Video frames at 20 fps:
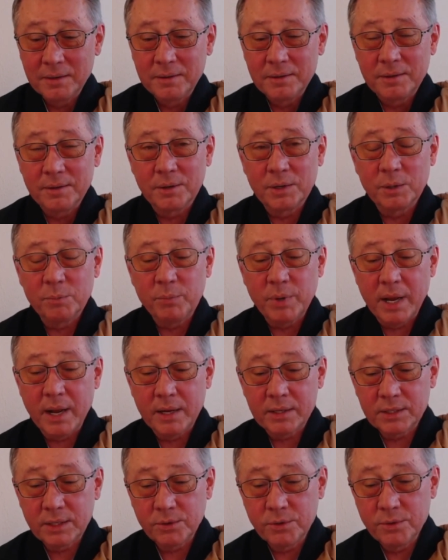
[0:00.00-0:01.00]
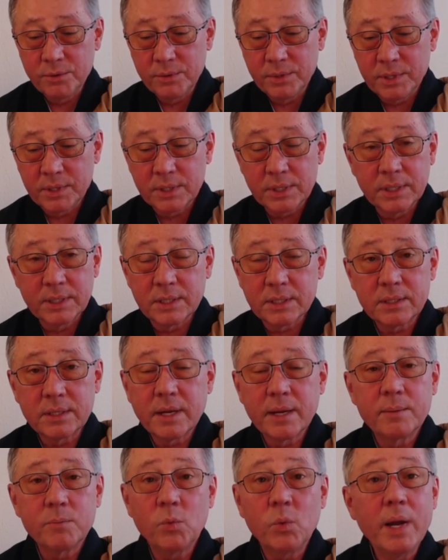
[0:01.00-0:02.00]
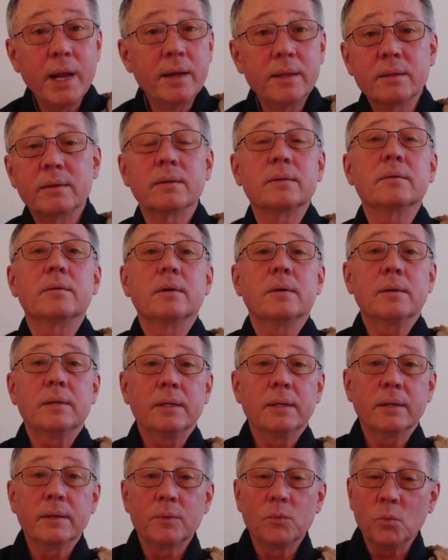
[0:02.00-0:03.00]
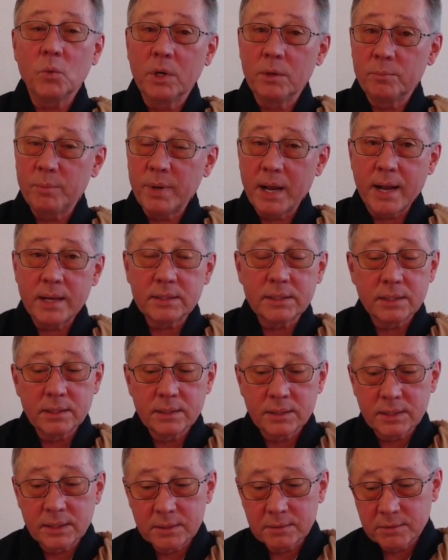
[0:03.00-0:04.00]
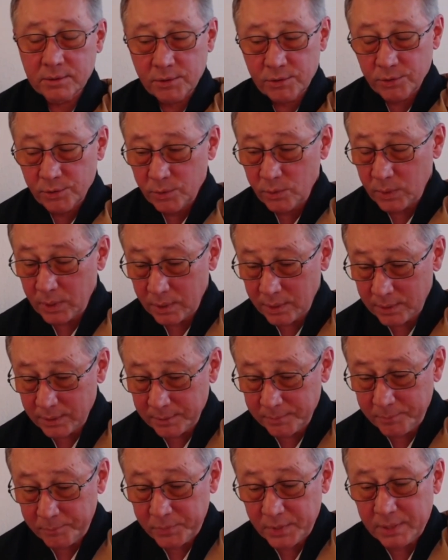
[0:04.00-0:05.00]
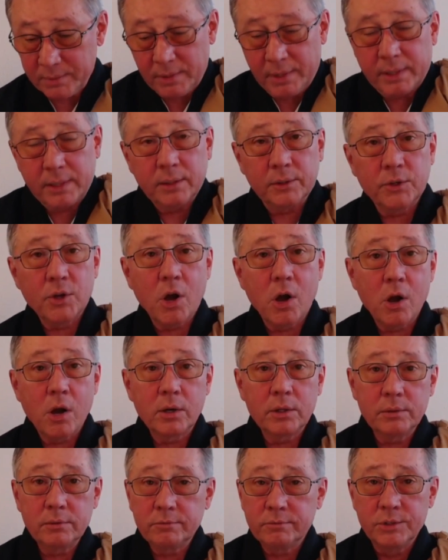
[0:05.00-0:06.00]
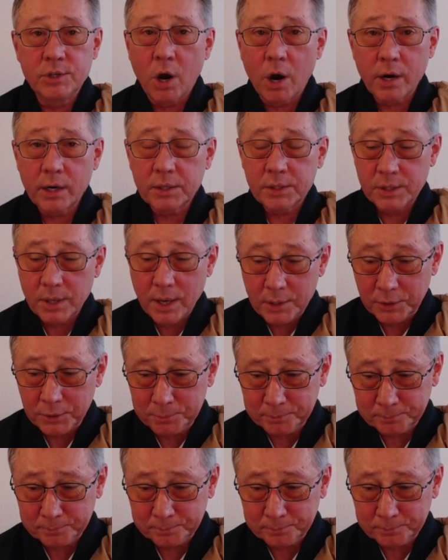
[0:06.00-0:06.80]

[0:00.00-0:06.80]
You can pass through this in the same way that like one passes through a long dark tunnel